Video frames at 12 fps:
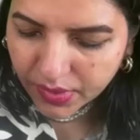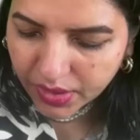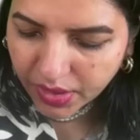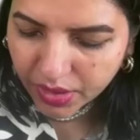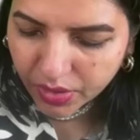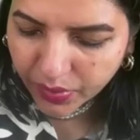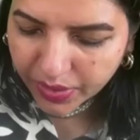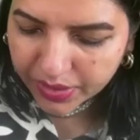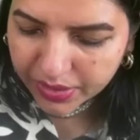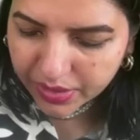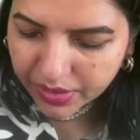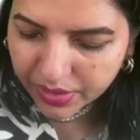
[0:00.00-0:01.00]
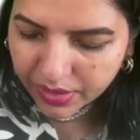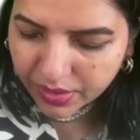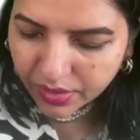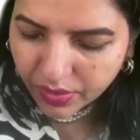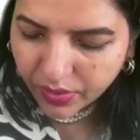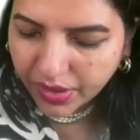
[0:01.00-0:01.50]
Keto acid.
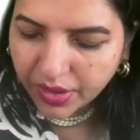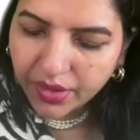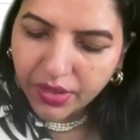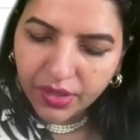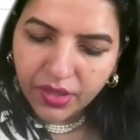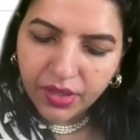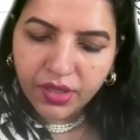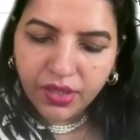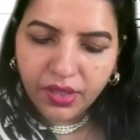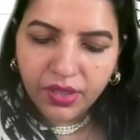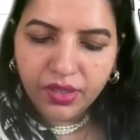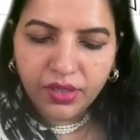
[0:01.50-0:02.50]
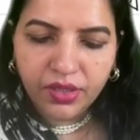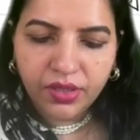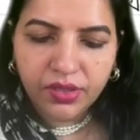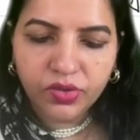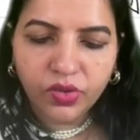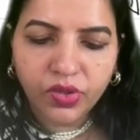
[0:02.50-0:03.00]
Okay.
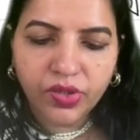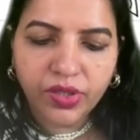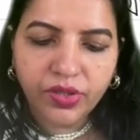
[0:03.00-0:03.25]
So